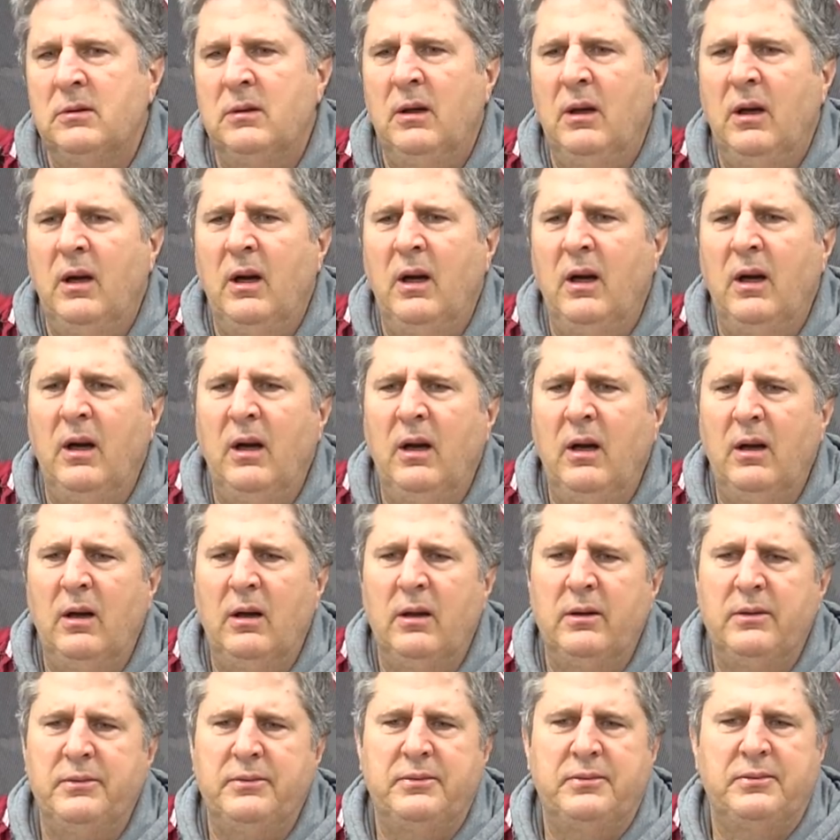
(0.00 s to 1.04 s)

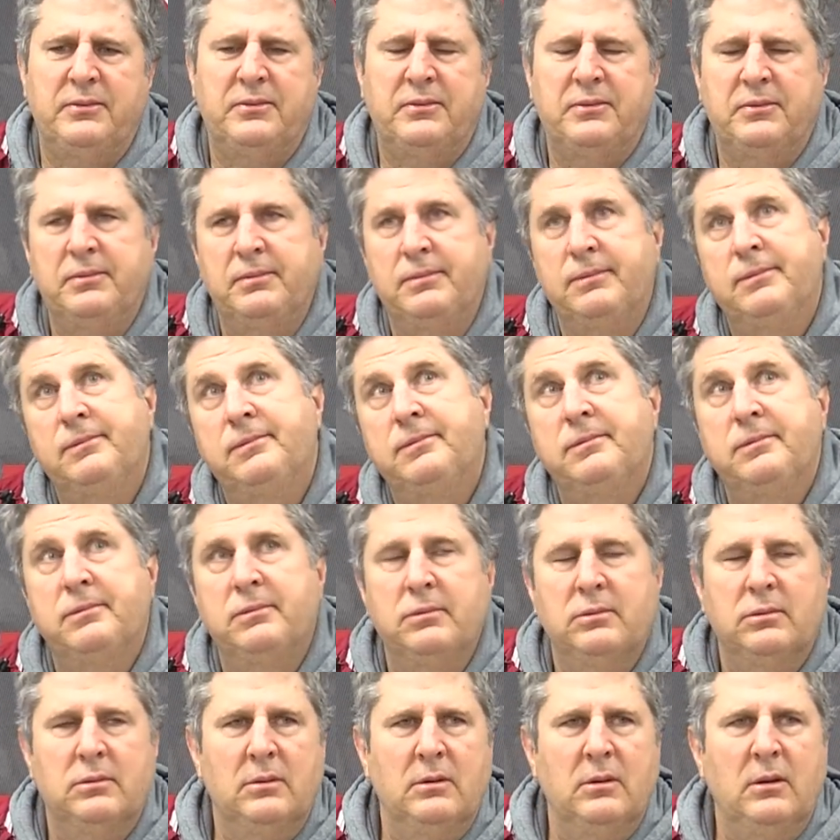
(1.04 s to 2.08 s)
Hard
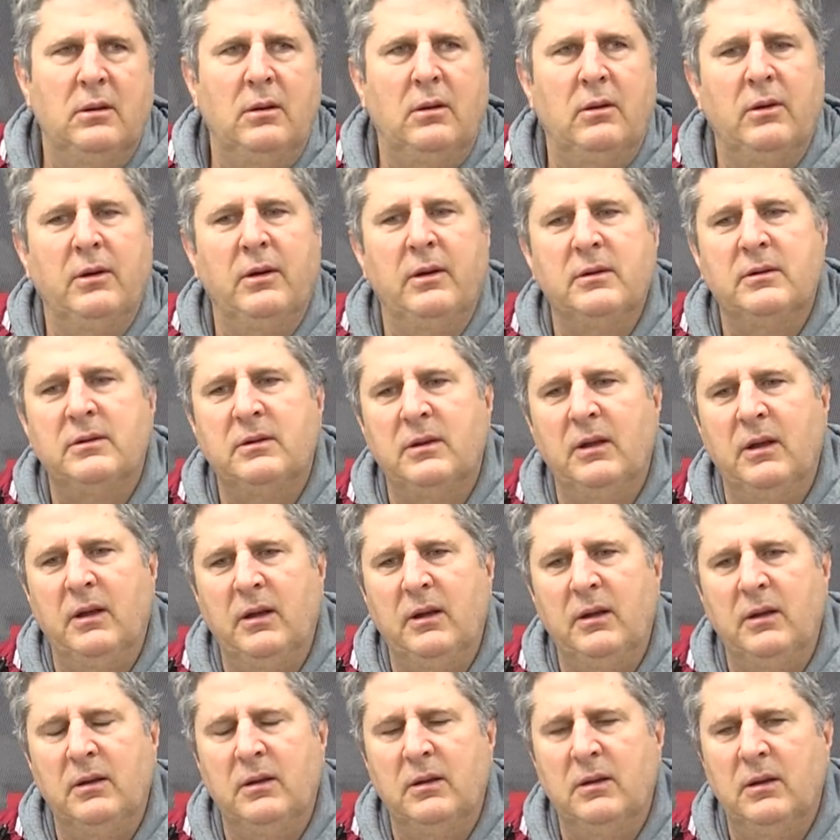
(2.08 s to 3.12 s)
to
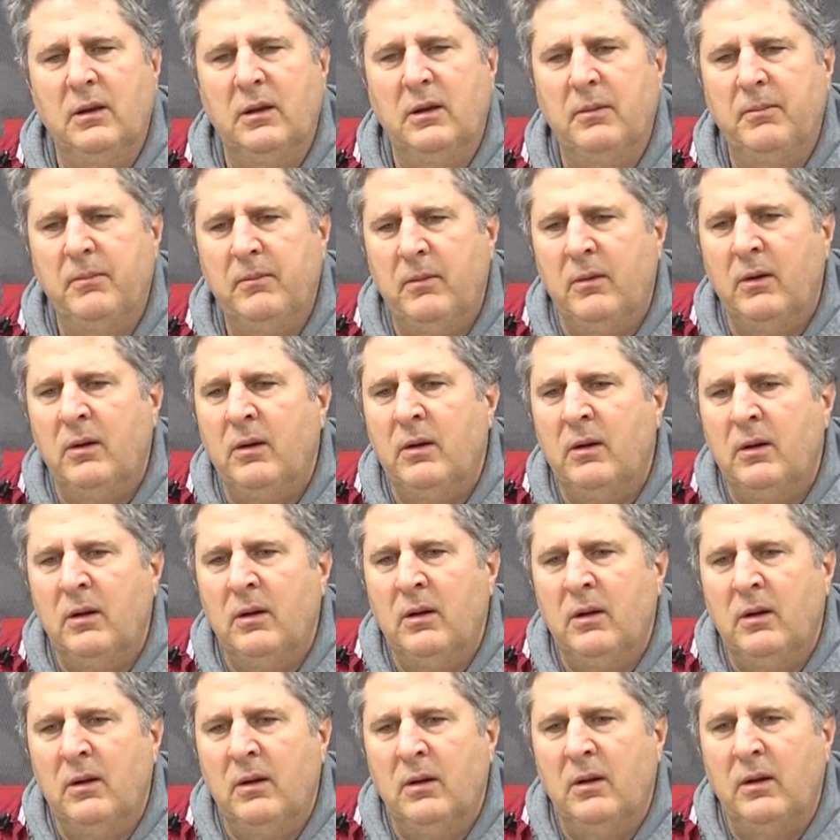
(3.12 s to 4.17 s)
say.
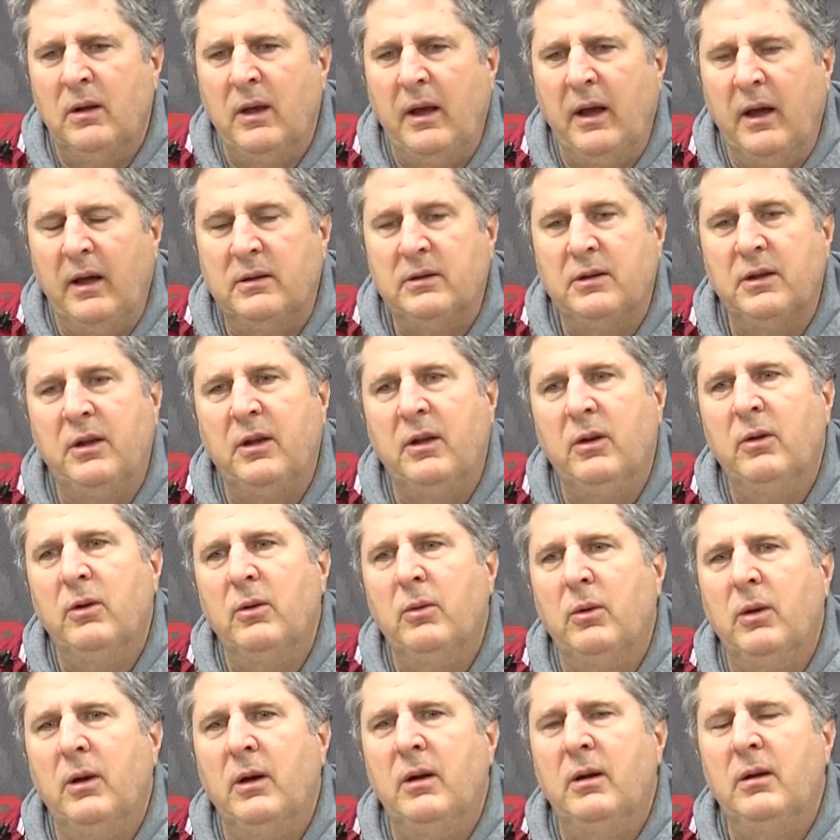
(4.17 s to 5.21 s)
They execute it
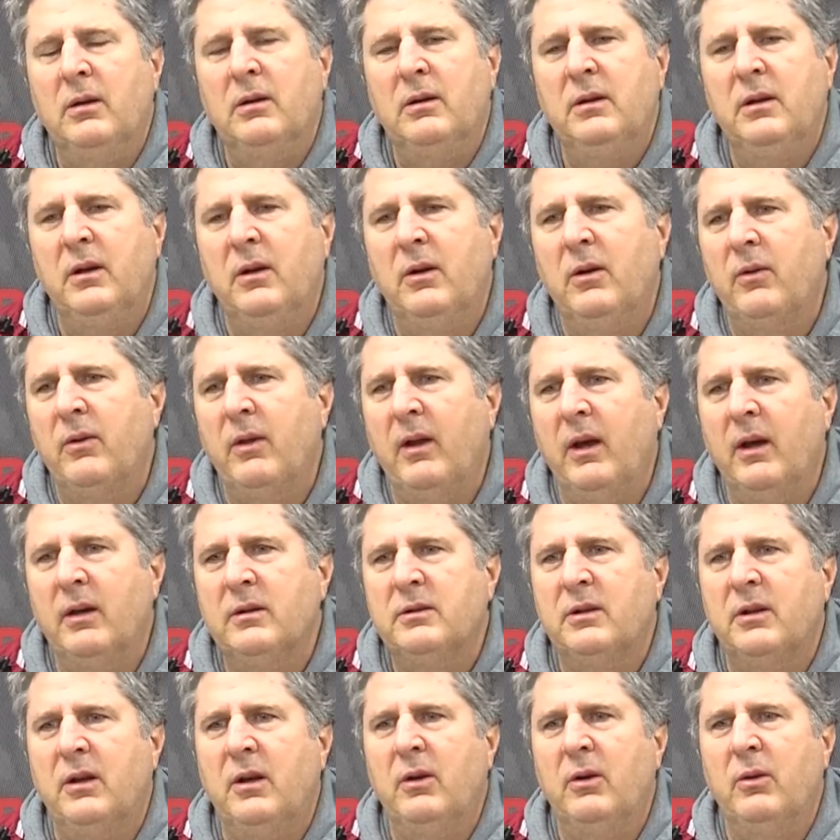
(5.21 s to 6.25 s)
well. You know, they
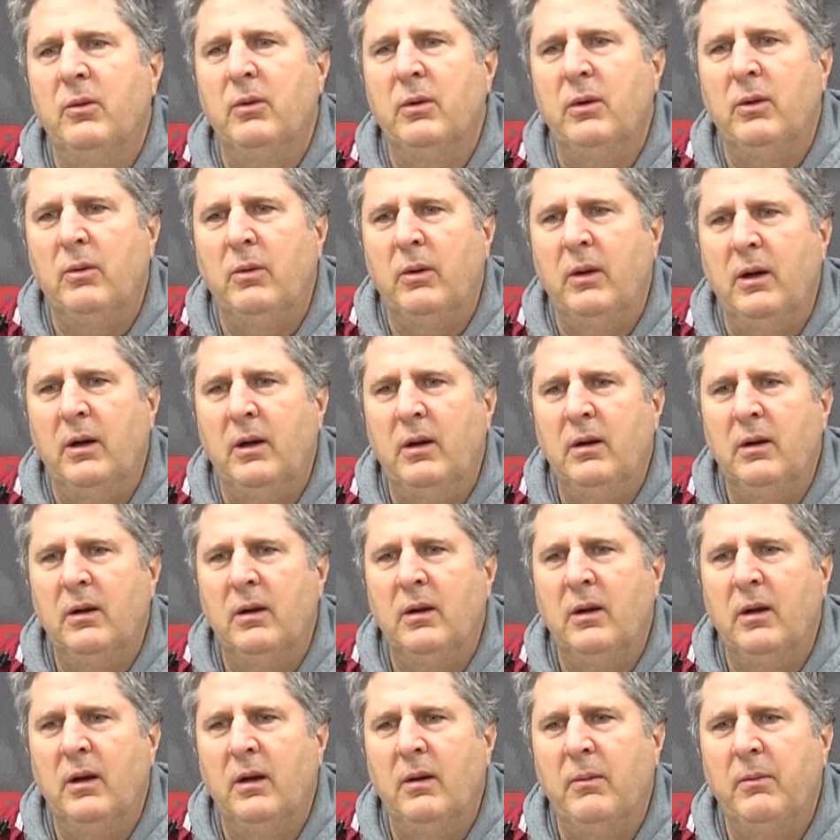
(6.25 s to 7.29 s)
execute it real well.
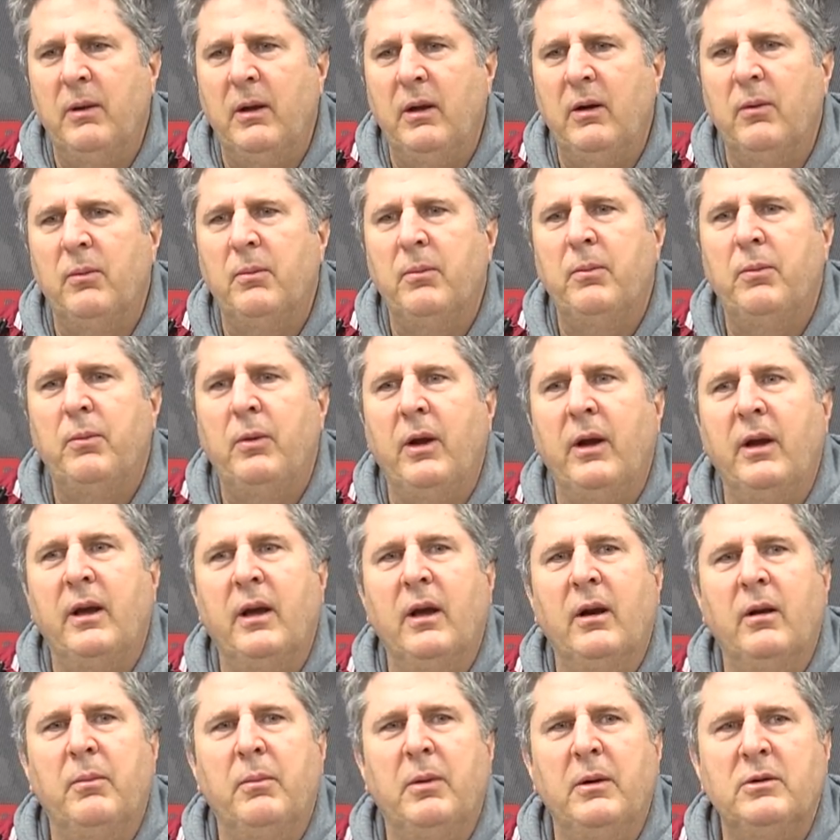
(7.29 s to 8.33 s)
They don't break
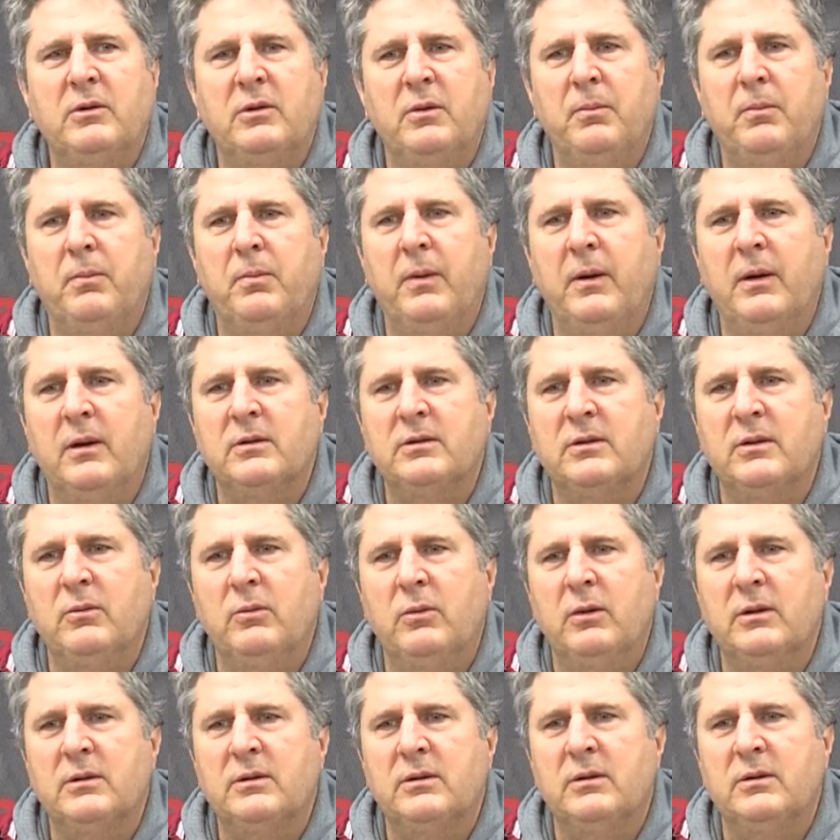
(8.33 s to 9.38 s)
out a bunch of bells and
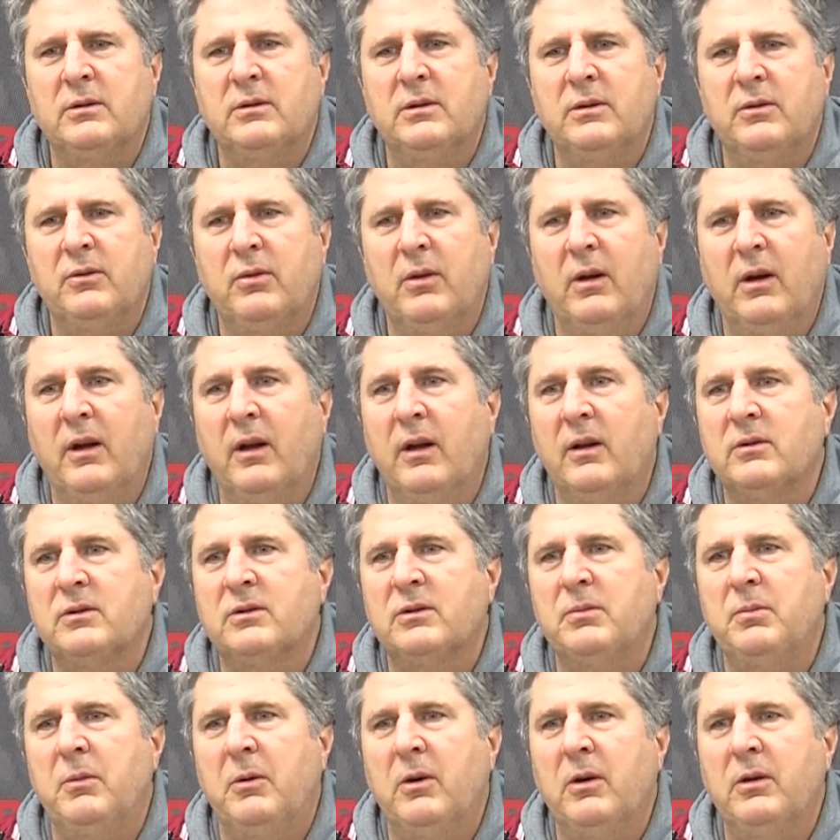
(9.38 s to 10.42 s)
whistles and try to
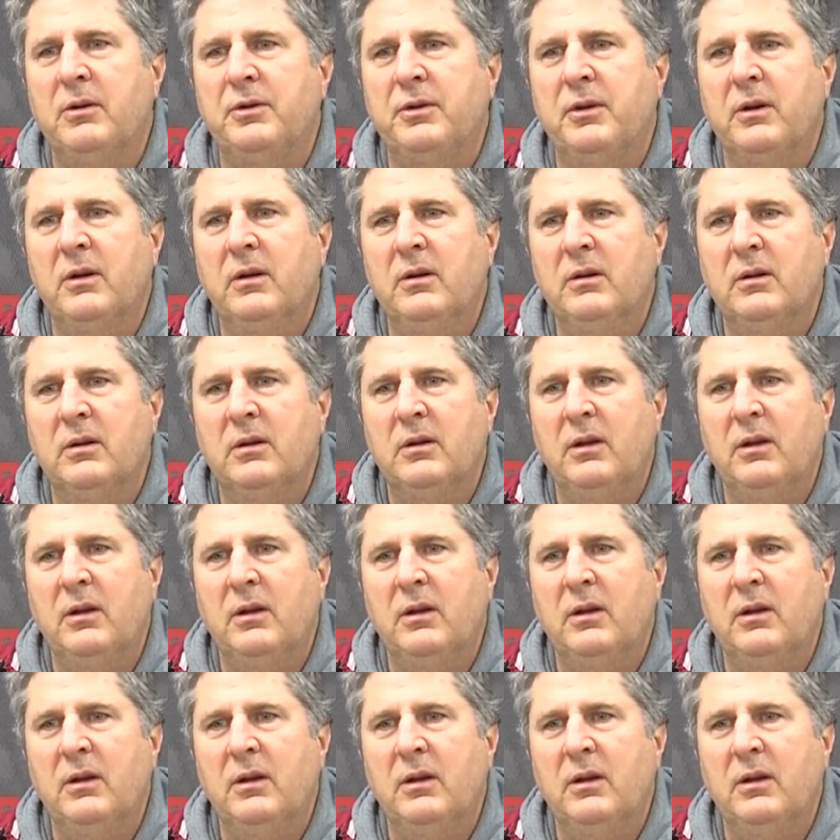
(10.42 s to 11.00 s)
outsmart you.